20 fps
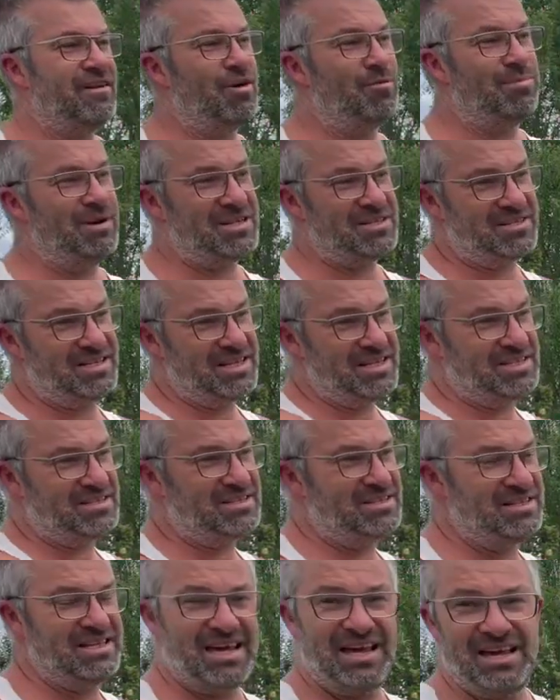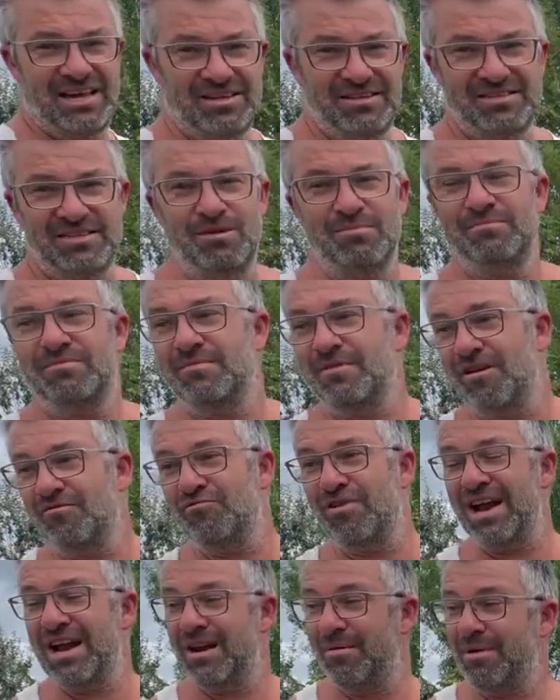Oh, plus these. Yeah, so
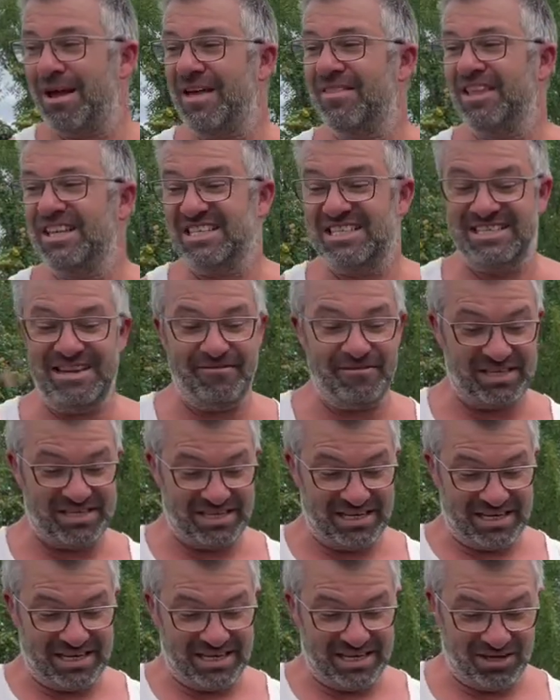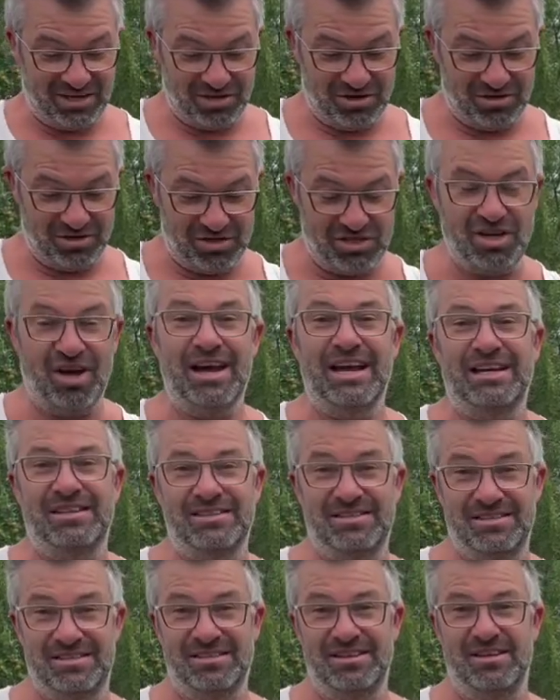around about there's 70
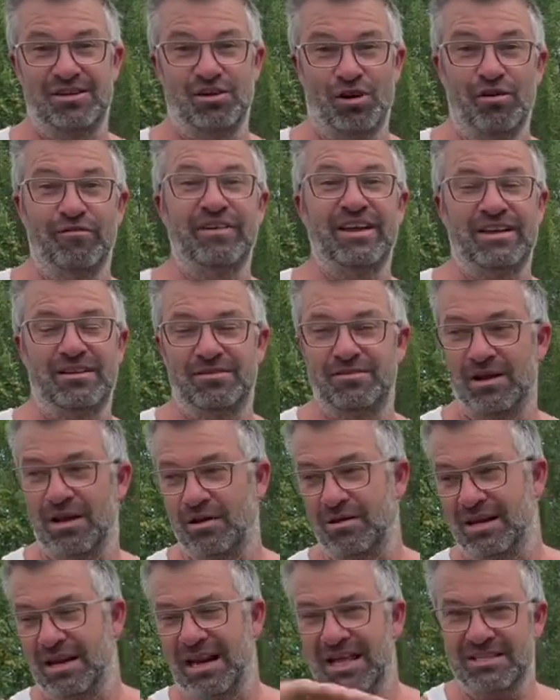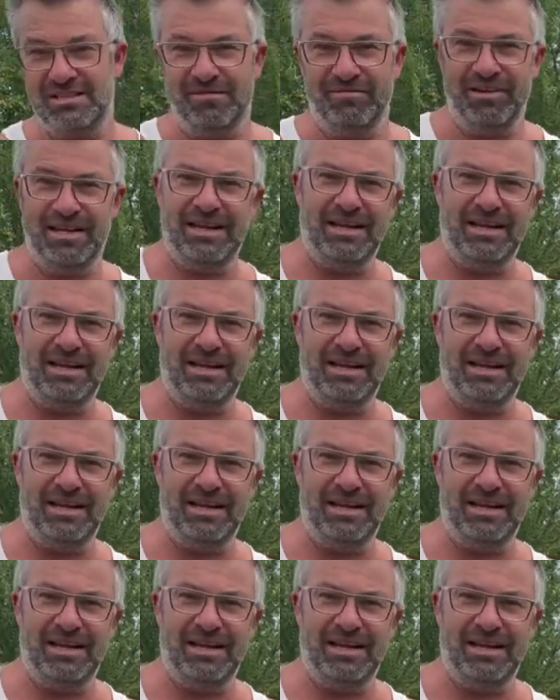sides of it, you know, collectively.